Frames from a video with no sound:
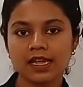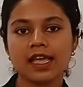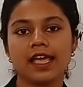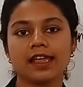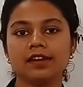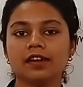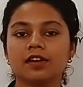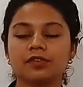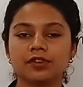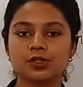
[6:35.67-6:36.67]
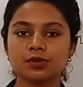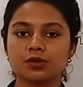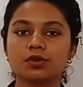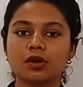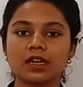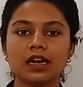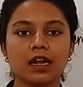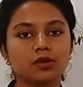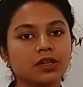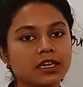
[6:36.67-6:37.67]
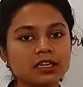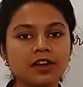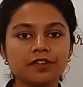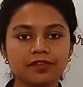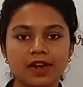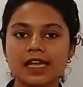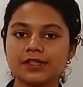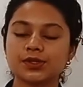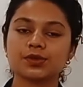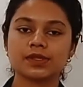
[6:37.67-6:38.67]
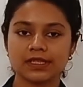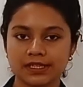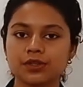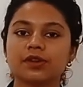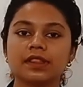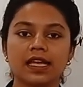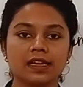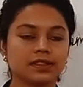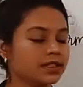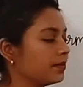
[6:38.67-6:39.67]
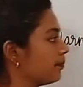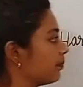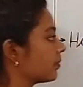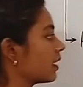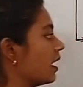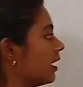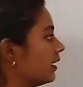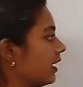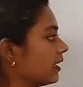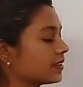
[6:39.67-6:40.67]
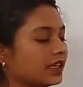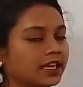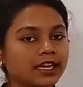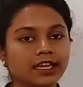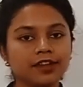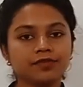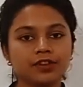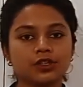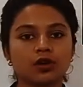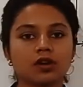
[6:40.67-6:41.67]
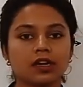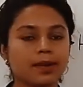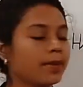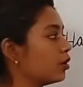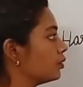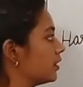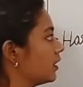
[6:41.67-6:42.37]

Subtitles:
and we should not allow the flies to sit on that. Next, if we talk about